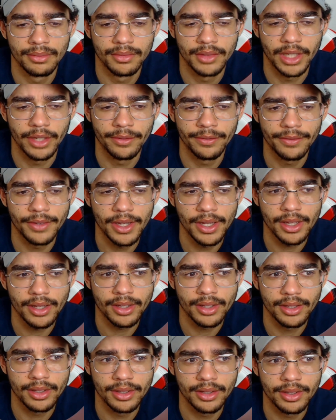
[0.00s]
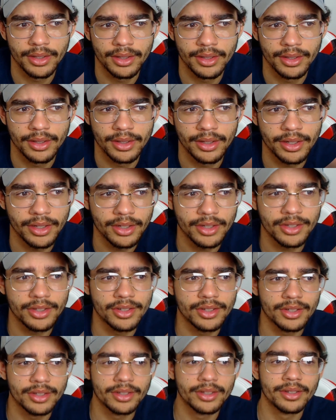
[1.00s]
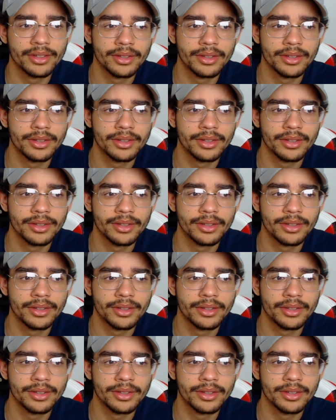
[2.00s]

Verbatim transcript: The fuck? Did he just